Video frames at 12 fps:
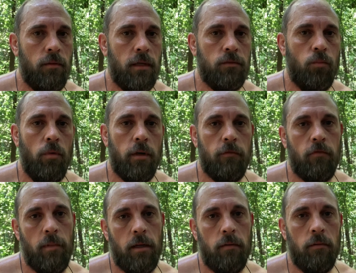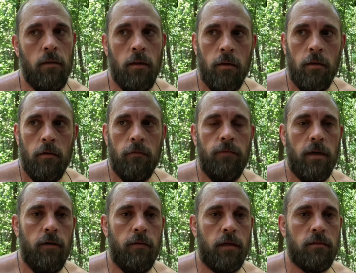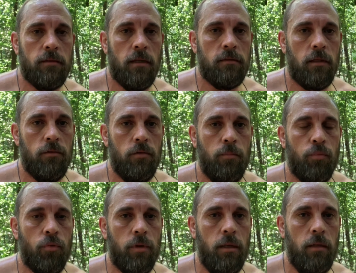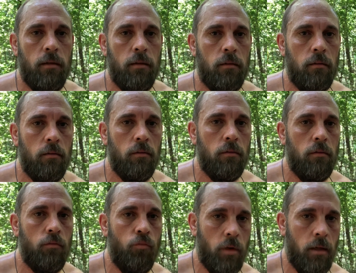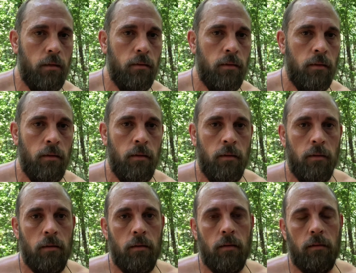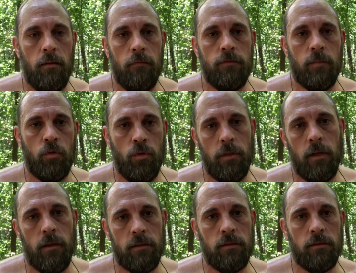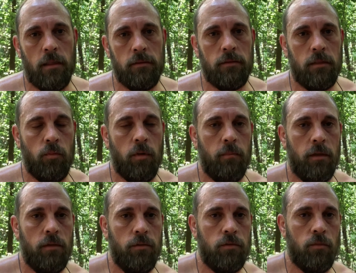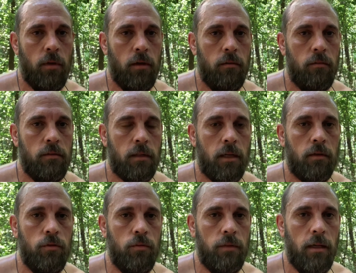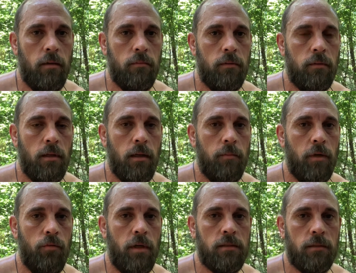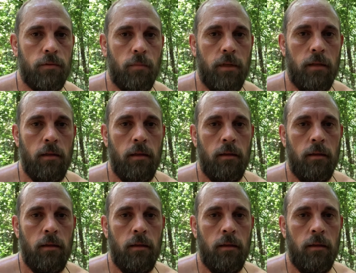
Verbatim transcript: That's one of about five exercises I do pre-run. And then some cool down exercises, that's one of them I do as well to kind of cool down um, and rest a little bit.